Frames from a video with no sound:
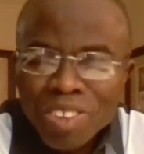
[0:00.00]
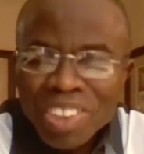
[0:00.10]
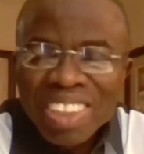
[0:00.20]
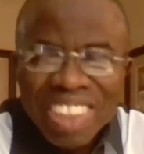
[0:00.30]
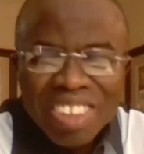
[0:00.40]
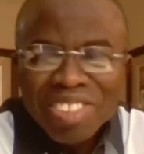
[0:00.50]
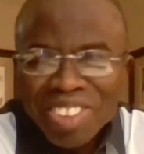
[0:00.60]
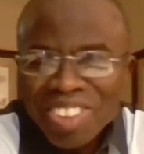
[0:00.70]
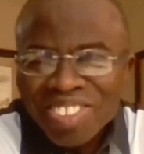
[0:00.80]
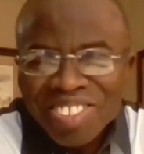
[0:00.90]
fourteen
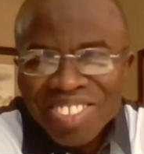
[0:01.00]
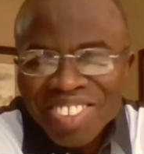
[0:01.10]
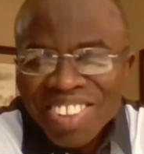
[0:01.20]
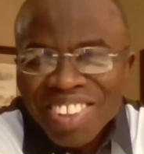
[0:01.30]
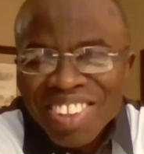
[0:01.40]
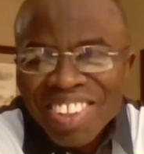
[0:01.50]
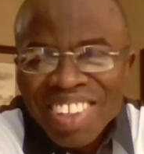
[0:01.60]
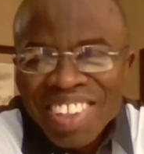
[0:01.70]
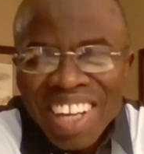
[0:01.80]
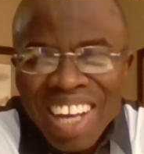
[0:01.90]
tells us,
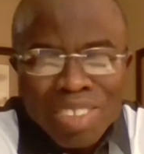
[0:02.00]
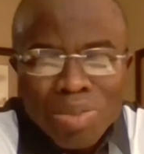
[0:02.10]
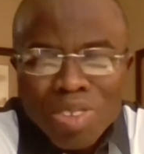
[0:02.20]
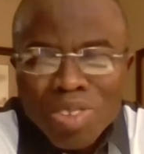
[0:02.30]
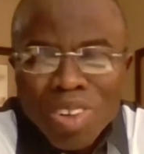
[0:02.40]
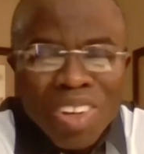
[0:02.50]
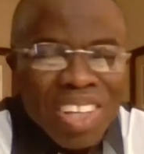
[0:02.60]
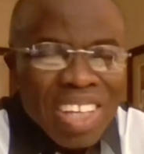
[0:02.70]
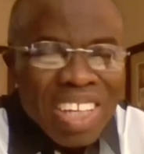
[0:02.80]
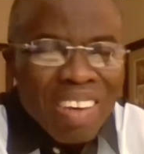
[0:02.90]
uh, as we saw
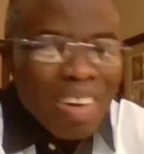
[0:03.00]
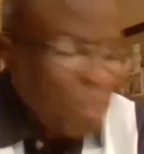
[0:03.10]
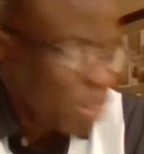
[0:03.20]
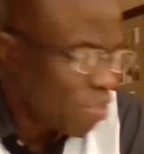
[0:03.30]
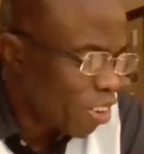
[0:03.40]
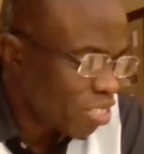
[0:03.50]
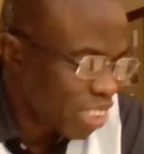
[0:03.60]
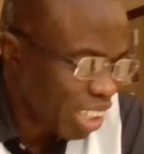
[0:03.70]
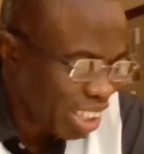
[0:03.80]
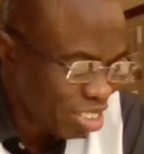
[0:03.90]
in our
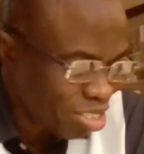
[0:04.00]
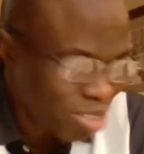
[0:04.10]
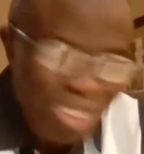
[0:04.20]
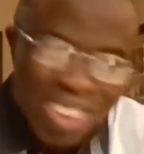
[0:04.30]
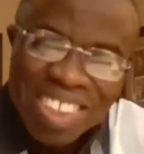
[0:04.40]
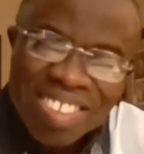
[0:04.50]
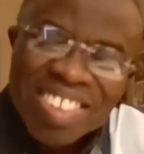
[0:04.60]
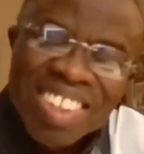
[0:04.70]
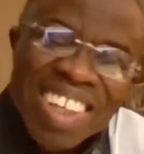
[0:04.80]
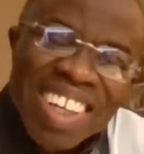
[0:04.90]
previous uh,
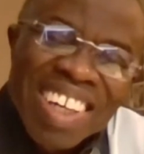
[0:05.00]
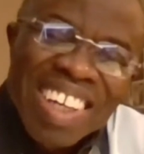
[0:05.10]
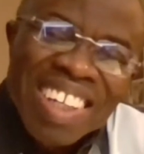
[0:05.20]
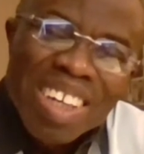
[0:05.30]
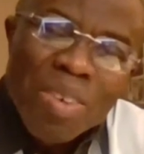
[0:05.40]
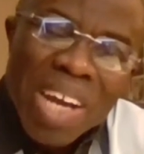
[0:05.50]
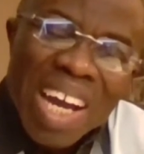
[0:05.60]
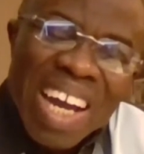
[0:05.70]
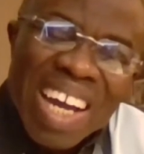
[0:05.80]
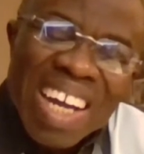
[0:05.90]
studies, they
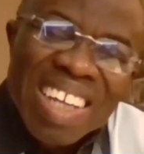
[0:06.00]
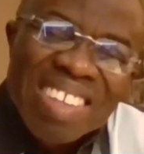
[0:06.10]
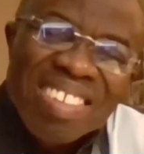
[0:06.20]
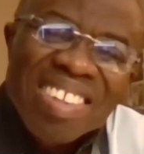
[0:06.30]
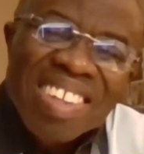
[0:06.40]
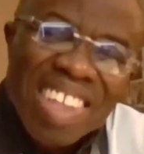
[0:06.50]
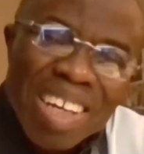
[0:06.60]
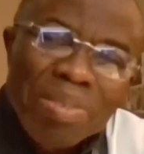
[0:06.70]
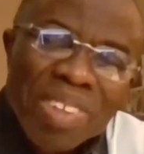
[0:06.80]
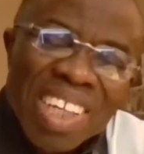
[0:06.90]
were
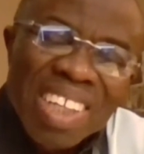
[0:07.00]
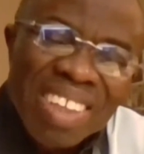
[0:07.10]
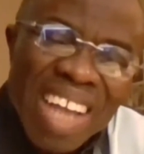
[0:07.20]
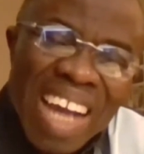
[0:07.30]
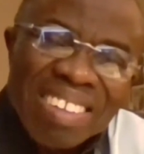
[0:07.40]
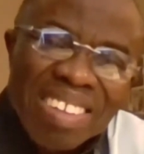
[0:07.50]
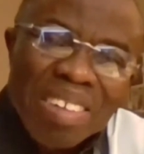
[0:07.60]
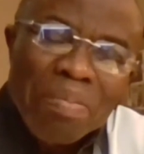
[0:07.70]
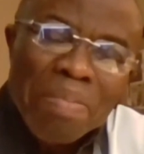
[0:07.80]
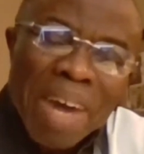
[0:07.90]
kept intact
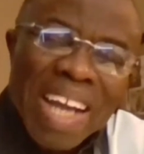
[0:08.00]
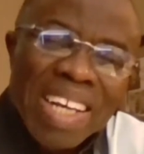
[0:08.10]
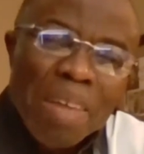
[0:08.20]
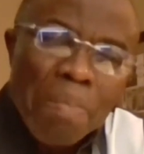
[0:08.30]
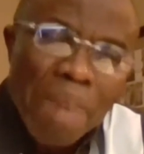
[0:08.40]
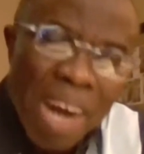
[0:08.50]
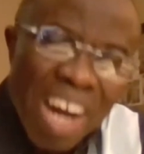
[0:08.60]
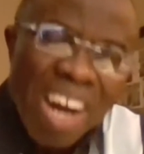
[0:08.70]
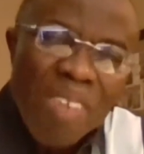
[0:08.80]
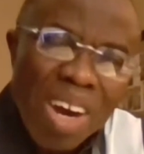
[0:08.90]
by the
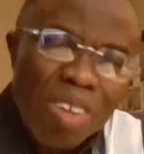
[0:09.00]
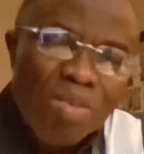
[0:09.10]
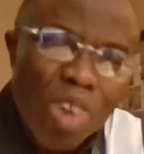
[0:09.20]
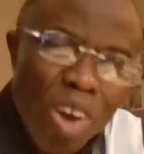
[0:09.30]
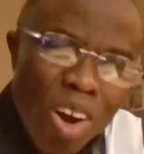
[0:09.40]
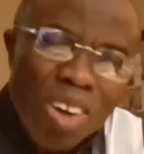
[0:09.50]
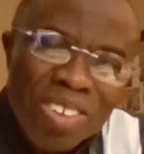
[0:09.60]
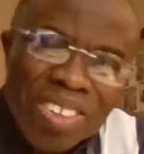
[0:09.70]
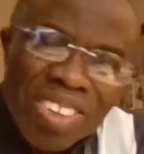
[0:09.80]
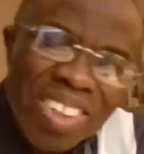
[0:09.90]
power of God,